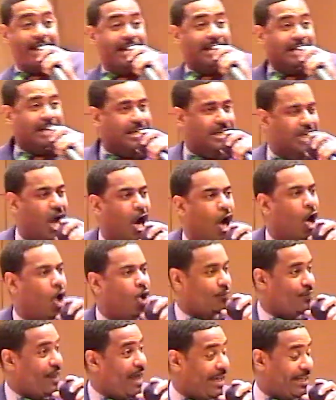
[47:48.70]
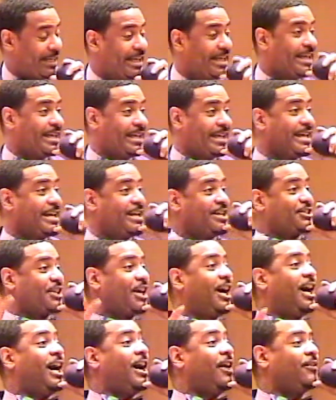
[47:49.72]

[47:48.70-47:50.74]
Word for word: know that he is of